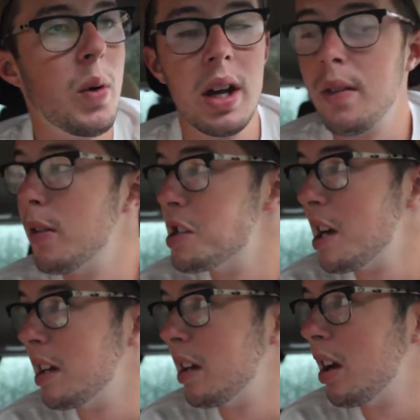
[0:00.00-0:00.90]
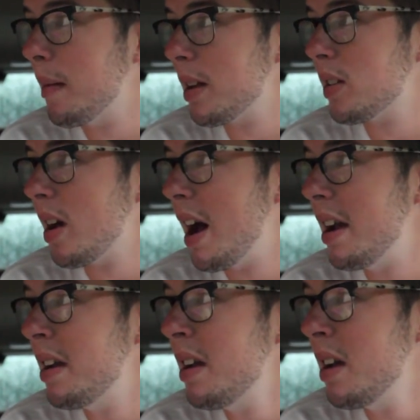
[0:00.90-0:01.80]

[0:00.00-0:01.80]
waiting for Johnny to come outside.